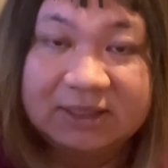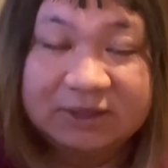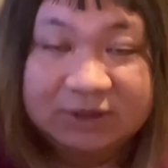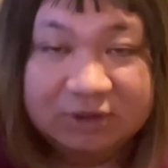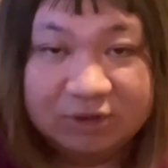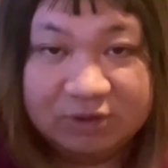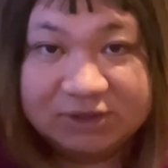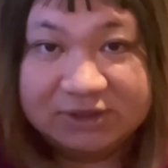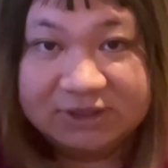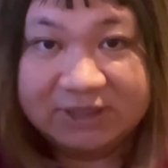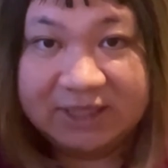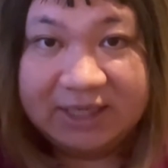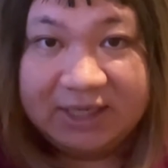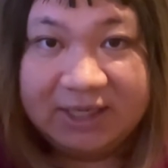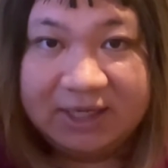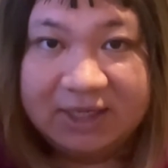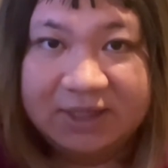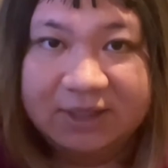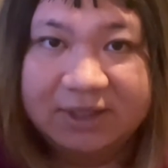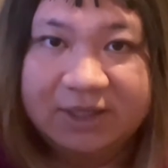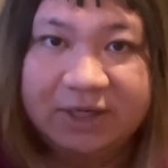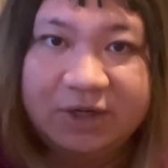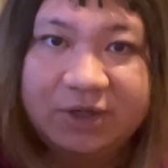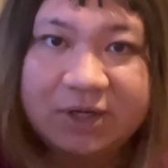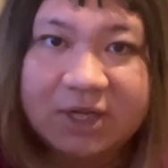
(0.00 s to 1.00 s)
to stay here
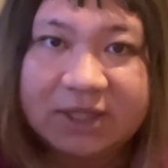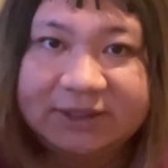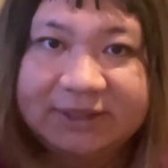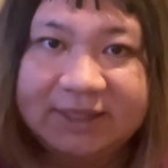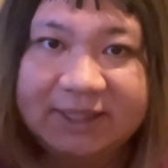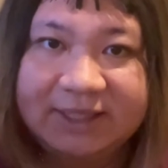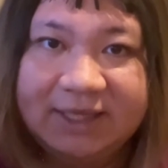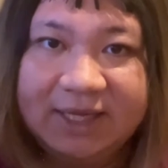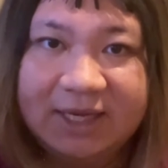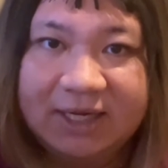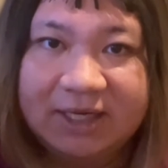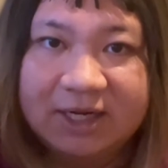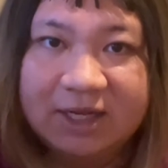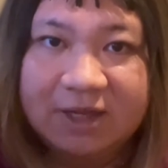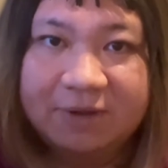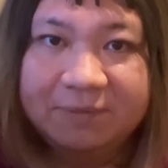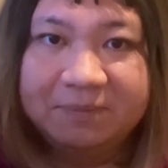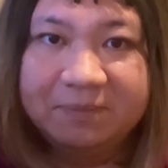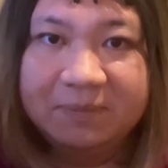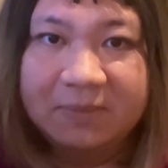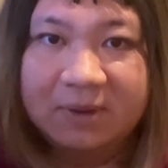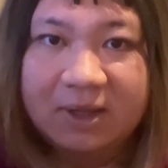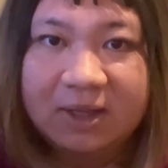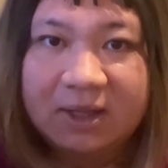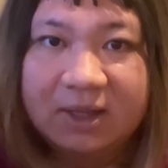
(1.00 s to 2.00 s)
in the United Kingdom.
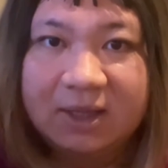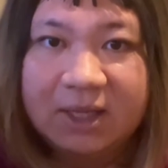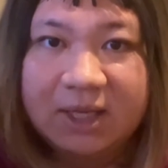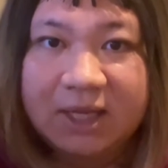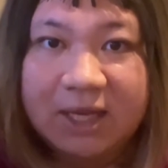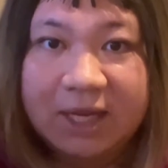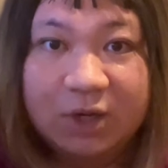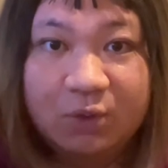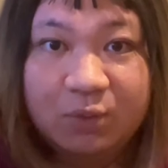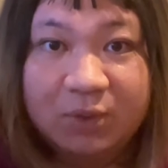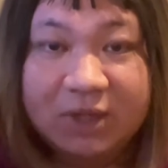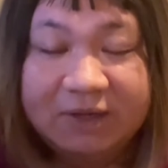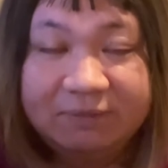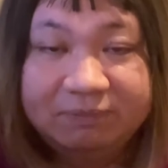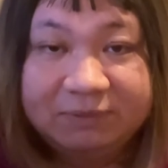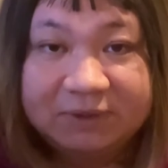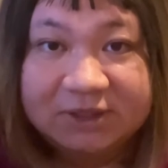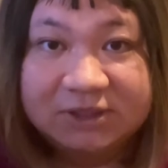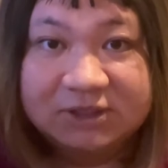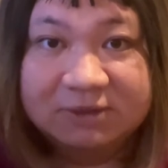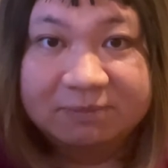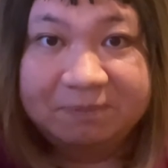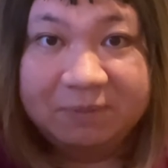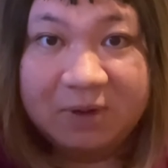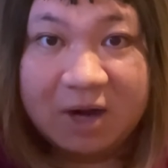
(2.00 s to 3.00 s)
And what if
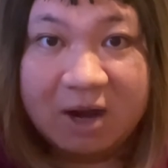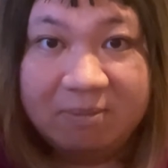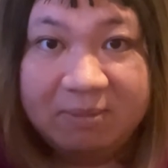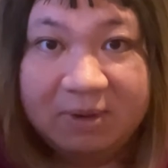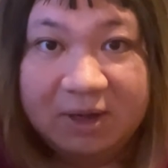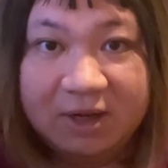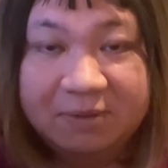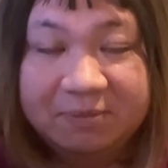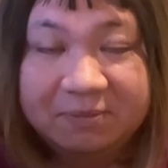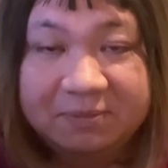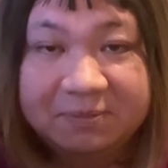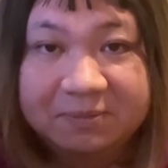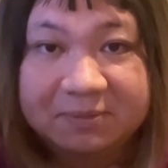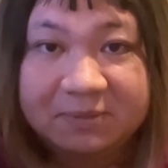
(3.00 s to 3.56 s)
there's a problem?